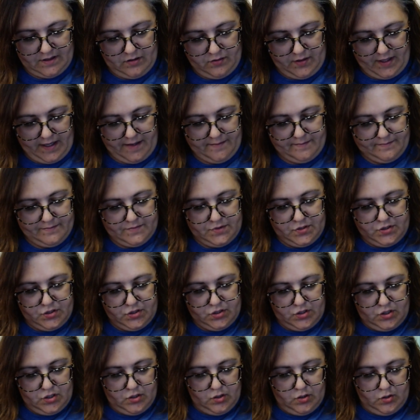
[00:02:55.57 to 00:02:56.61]
Okay,
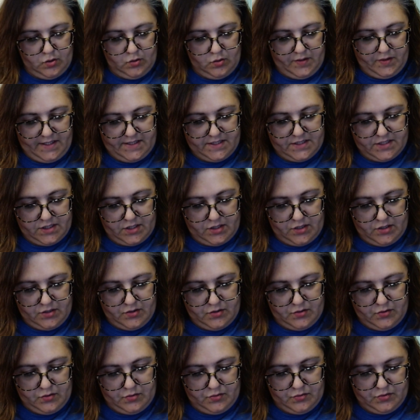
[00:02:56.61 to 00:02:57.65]
so let's
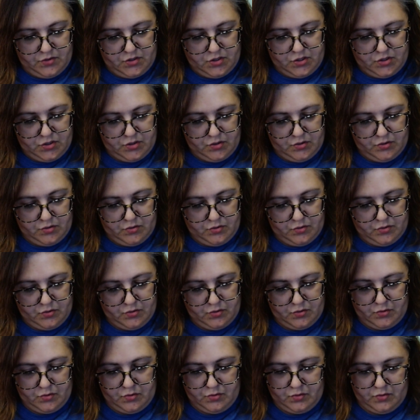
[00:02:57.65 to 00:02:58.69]
go
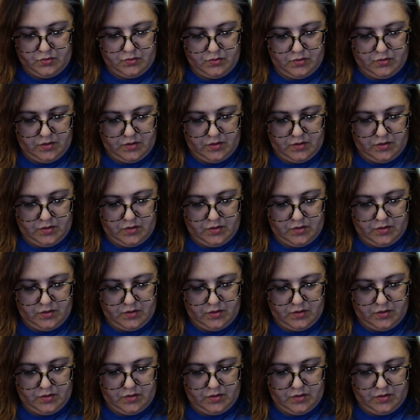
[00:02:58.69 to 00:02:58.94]
to